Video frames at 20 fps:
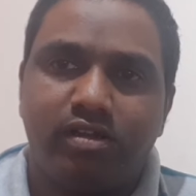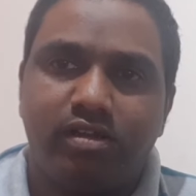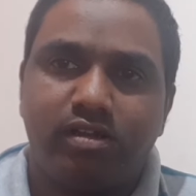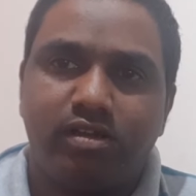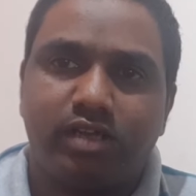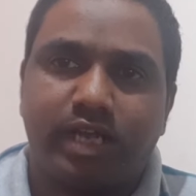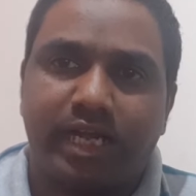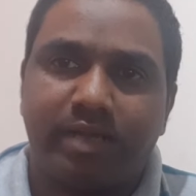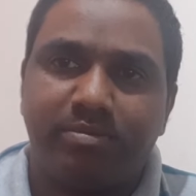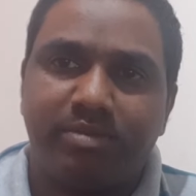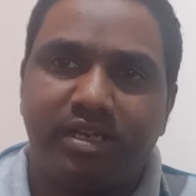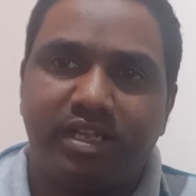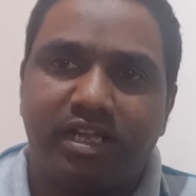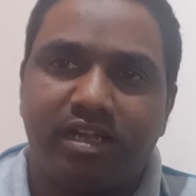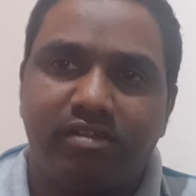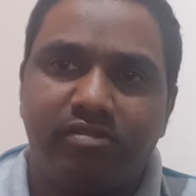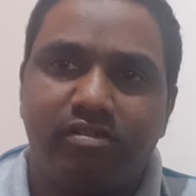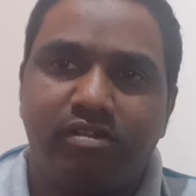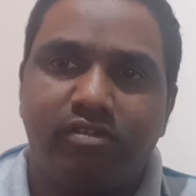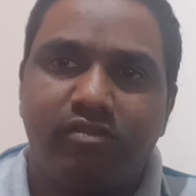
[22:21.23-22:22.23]
Cadbury
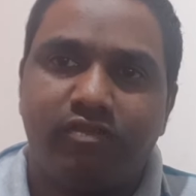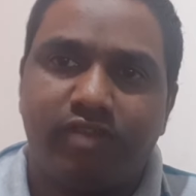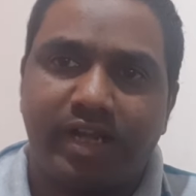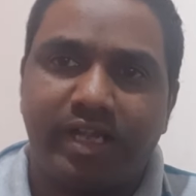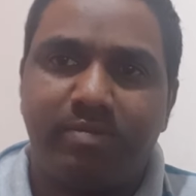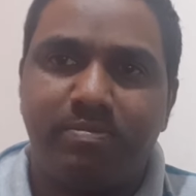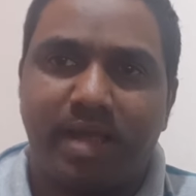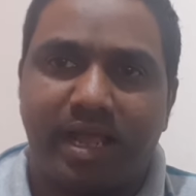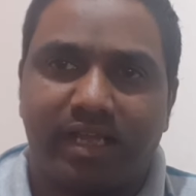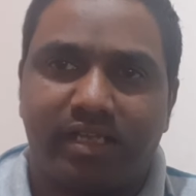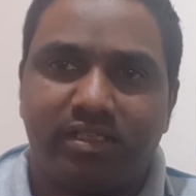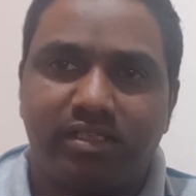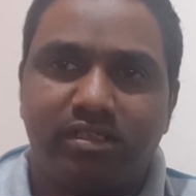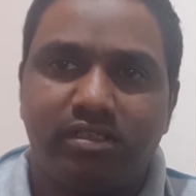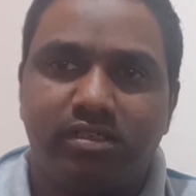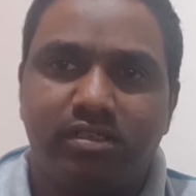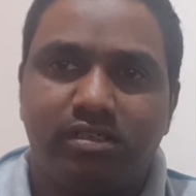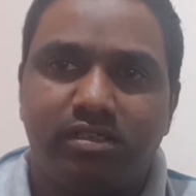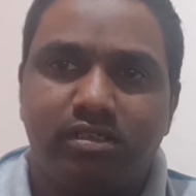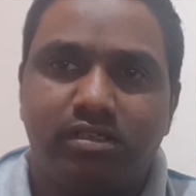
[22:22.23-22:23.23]
have fight back.
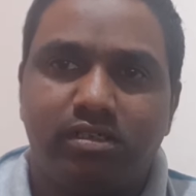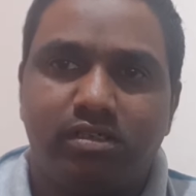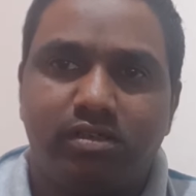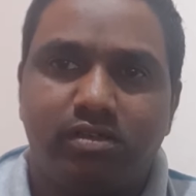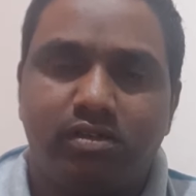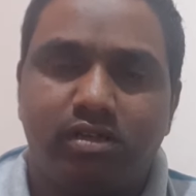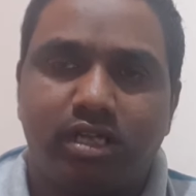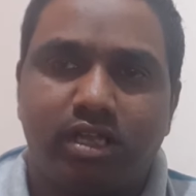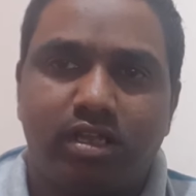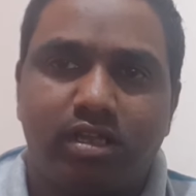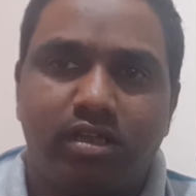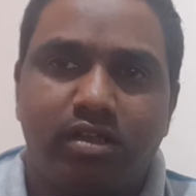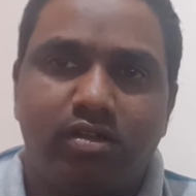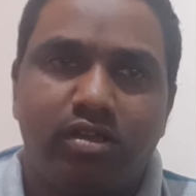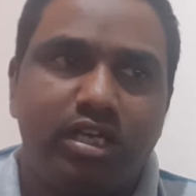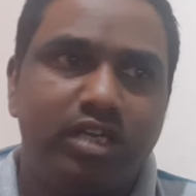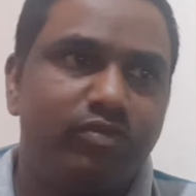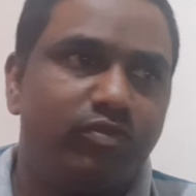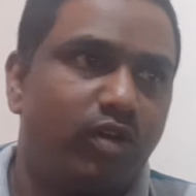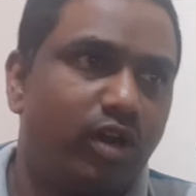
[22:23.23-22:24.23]
Okay,
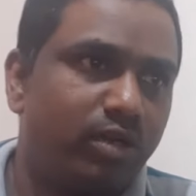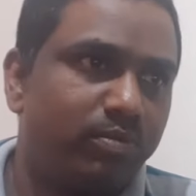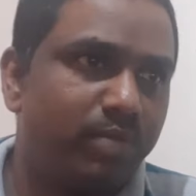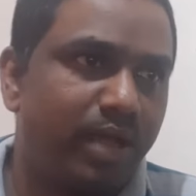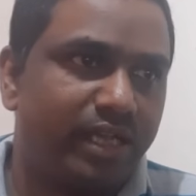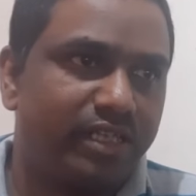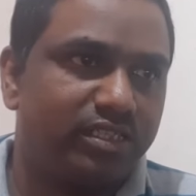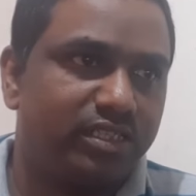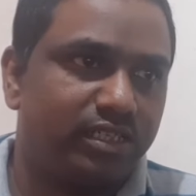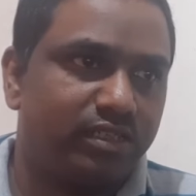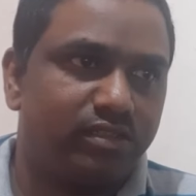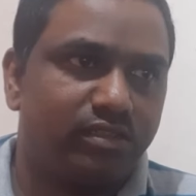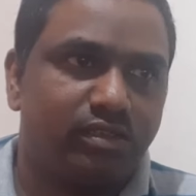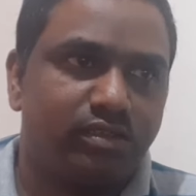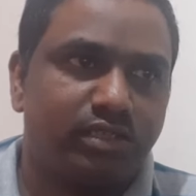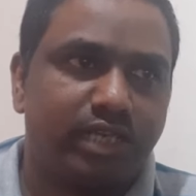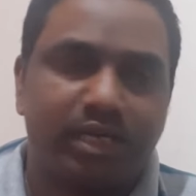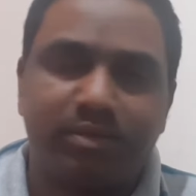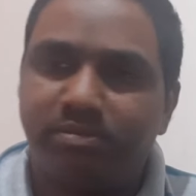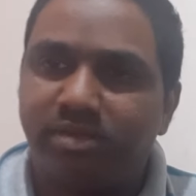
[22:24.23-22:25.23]
it fought back, sir.
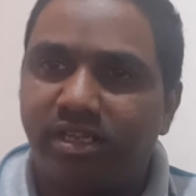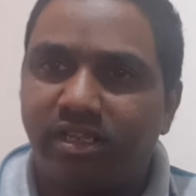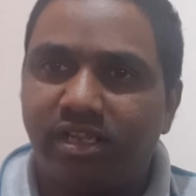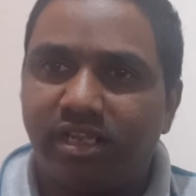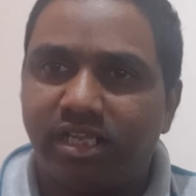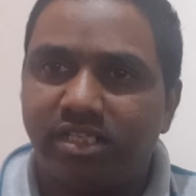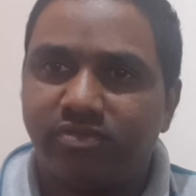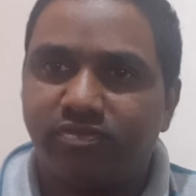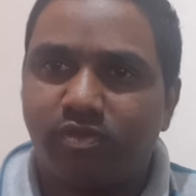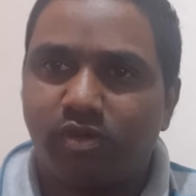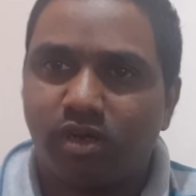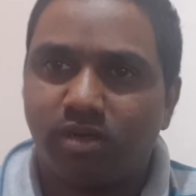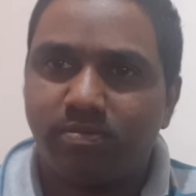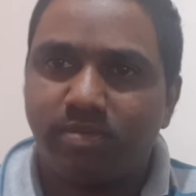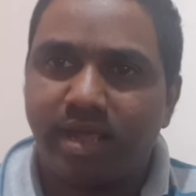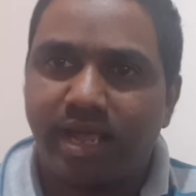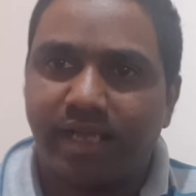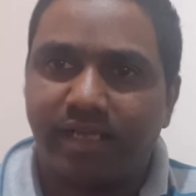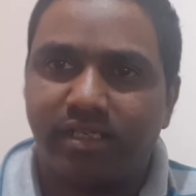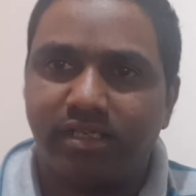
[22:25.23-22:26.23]
Cadbury has fought
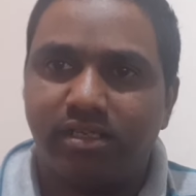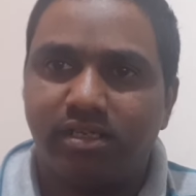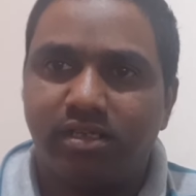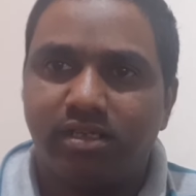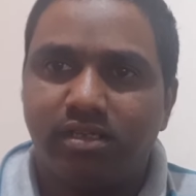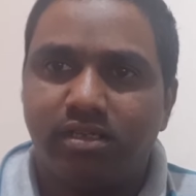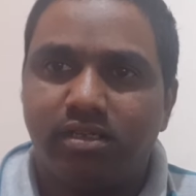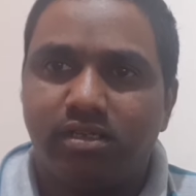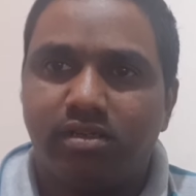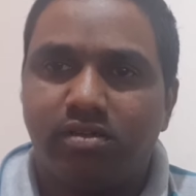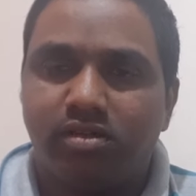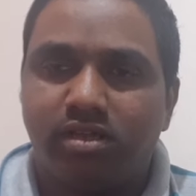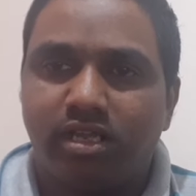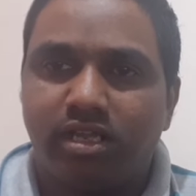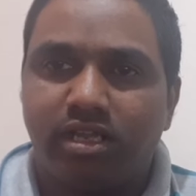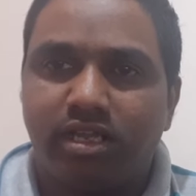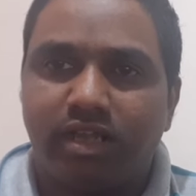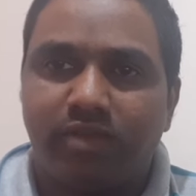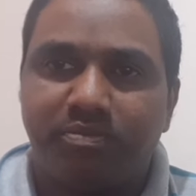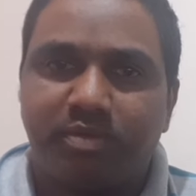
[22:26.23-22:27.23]
back.
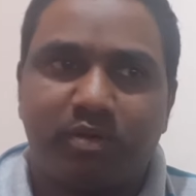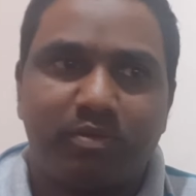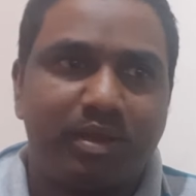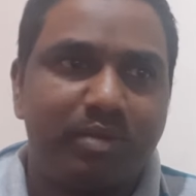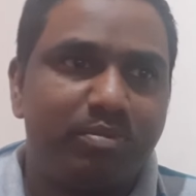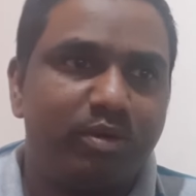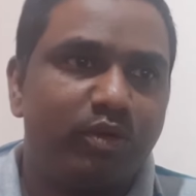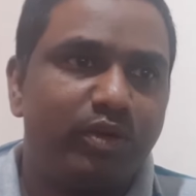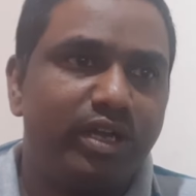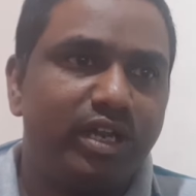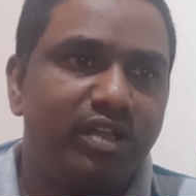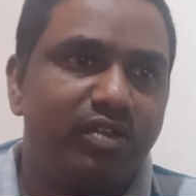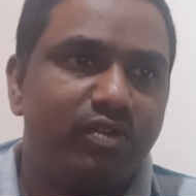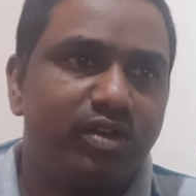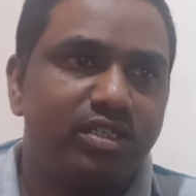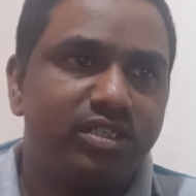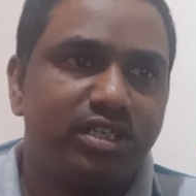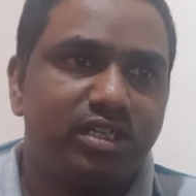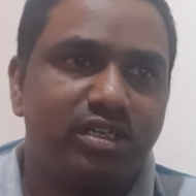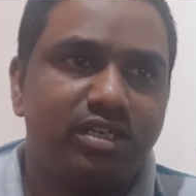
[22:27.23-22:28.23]
Okay, by providing
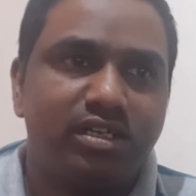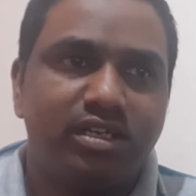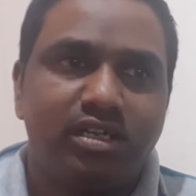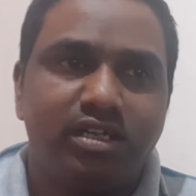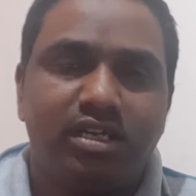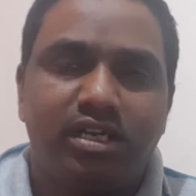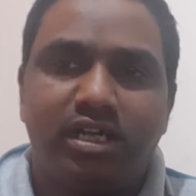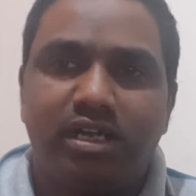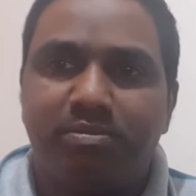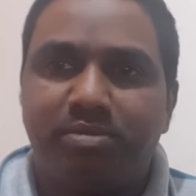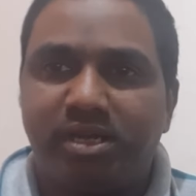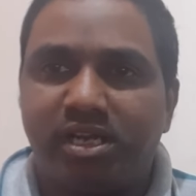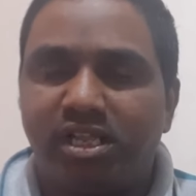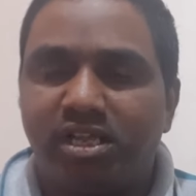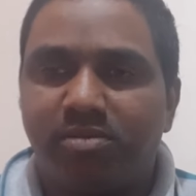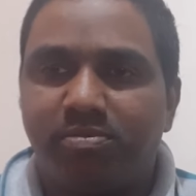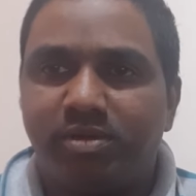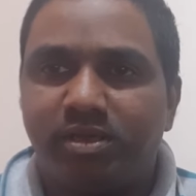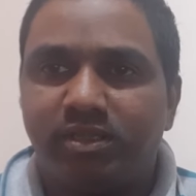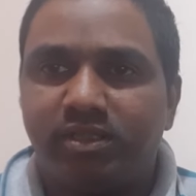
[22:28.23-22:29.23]
what, sir, depending
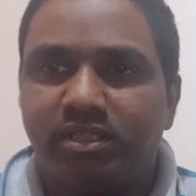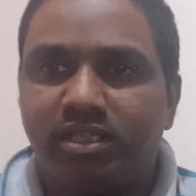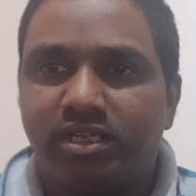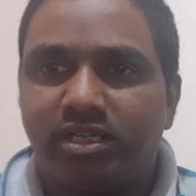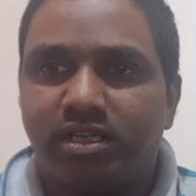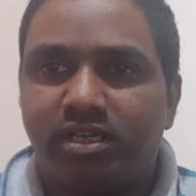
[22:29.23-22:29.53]
upon the